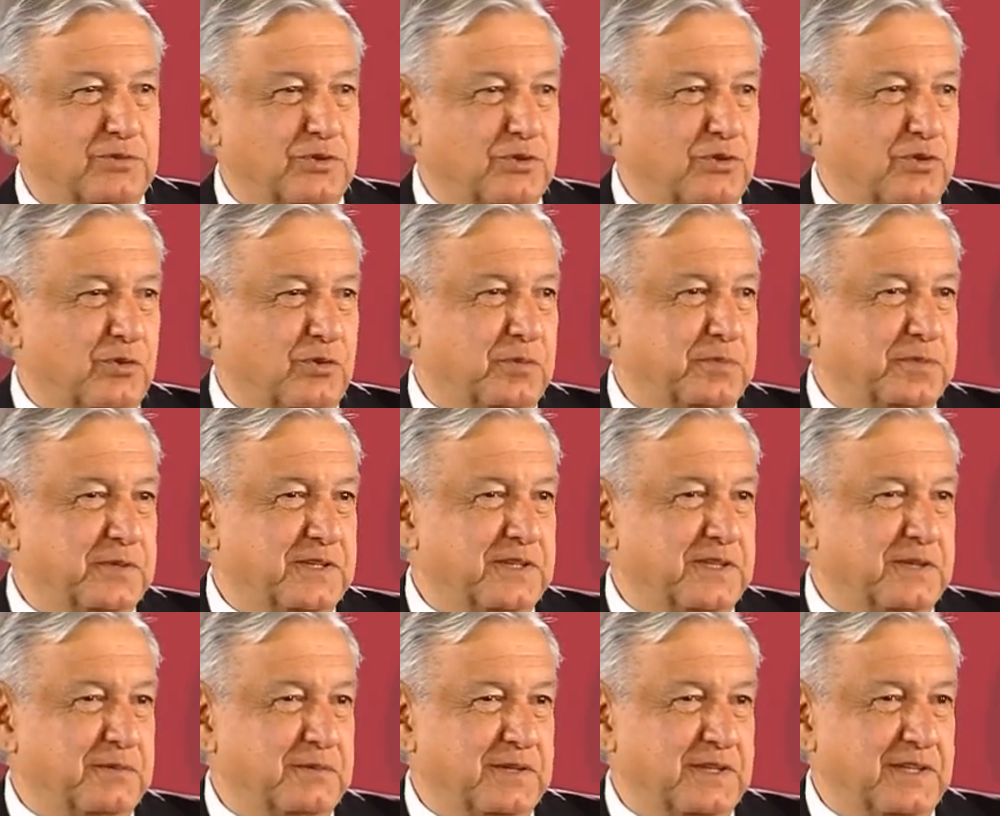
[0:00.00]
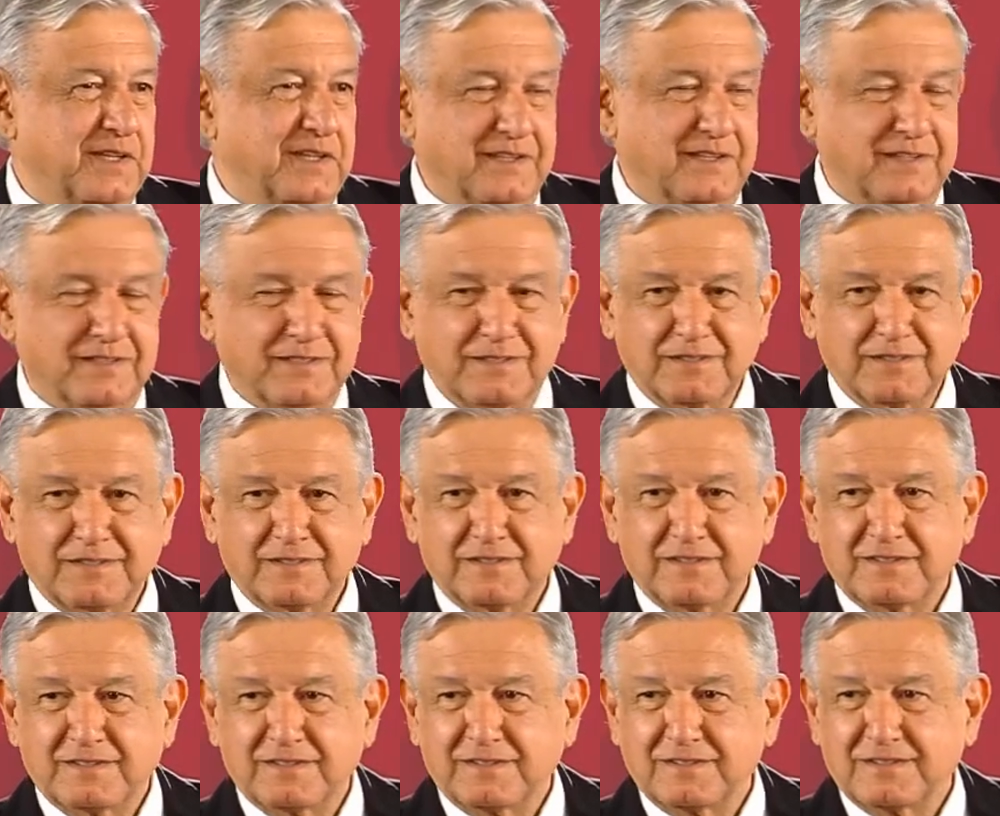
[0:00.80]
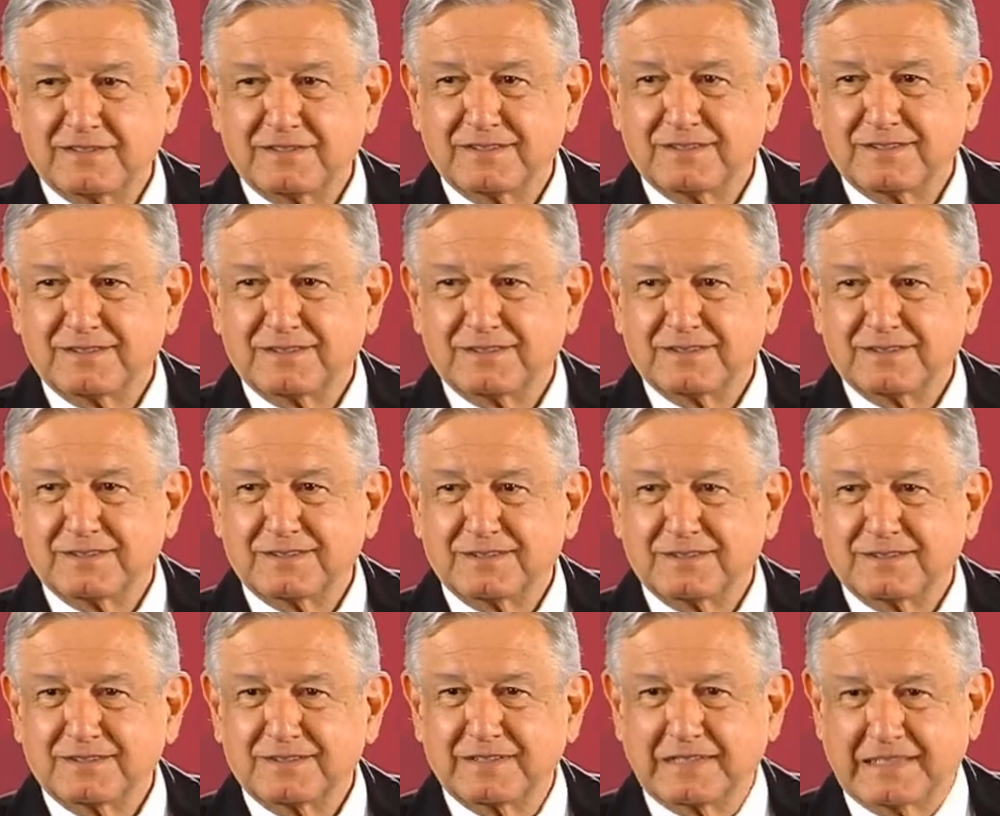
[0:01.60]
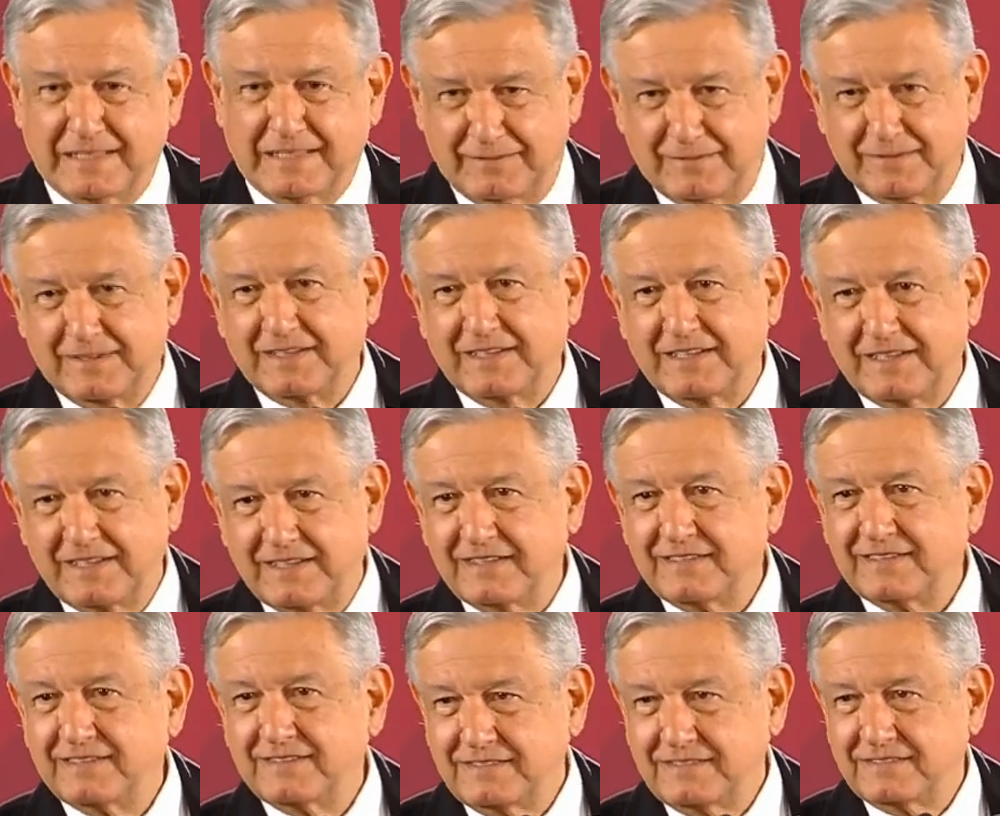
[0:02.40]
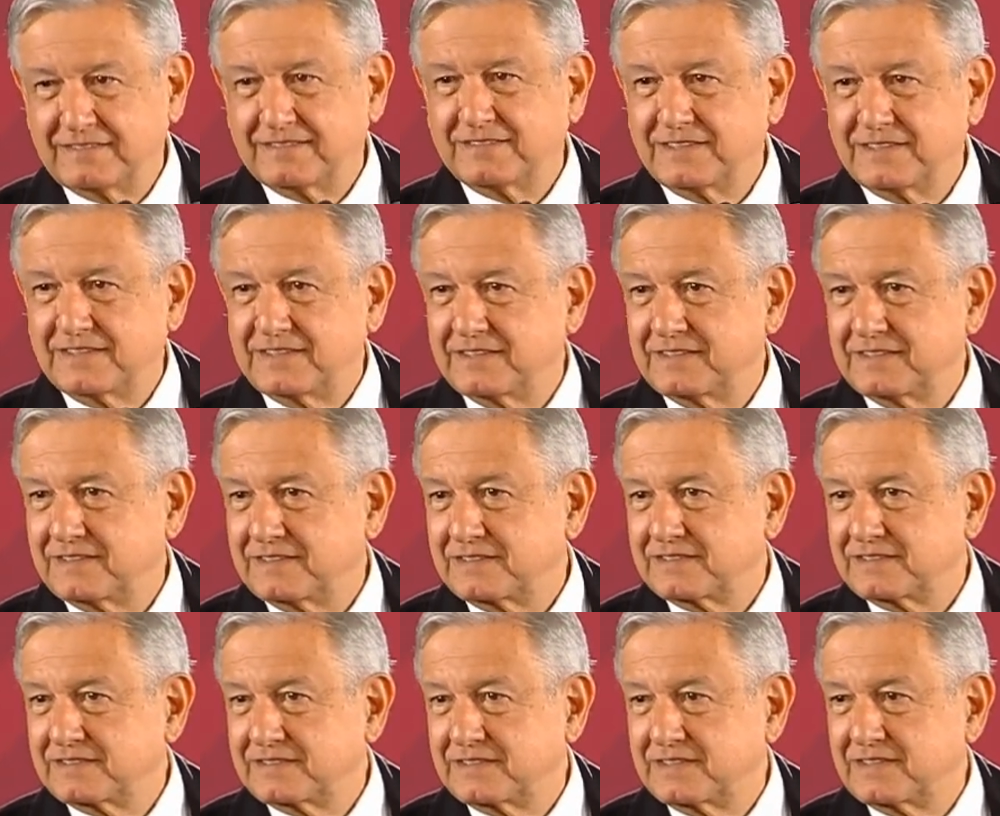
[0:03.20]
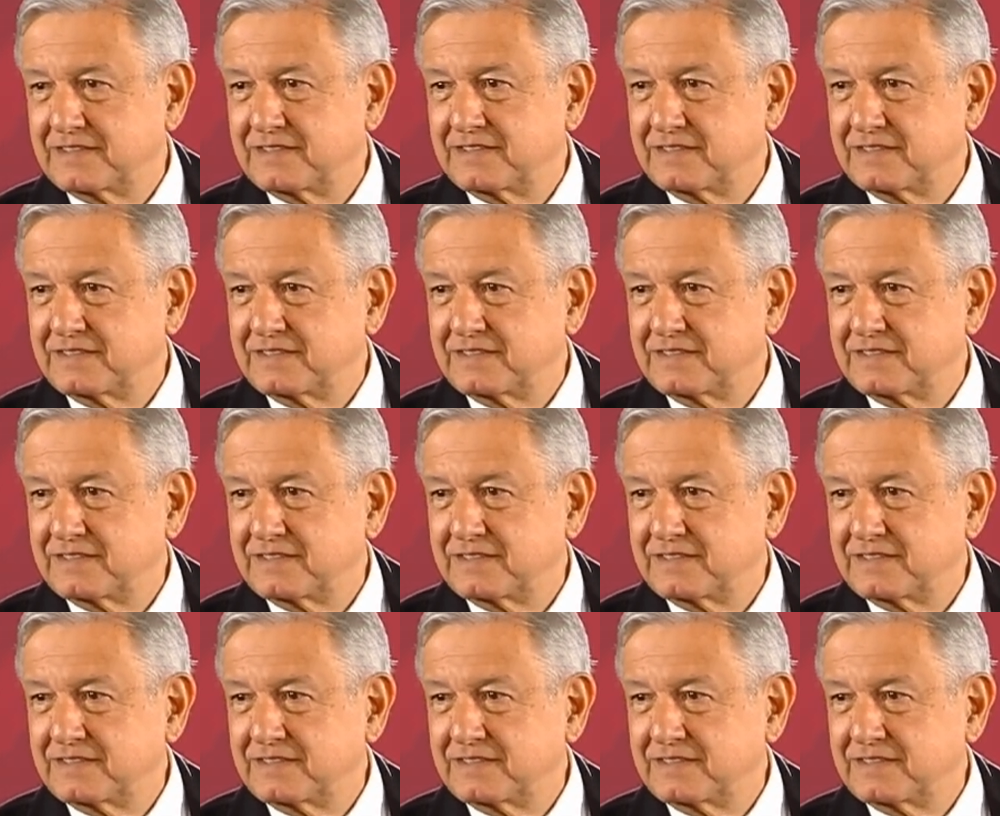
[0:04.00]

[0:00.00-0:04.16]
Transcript: and they supposedly act with responsibility and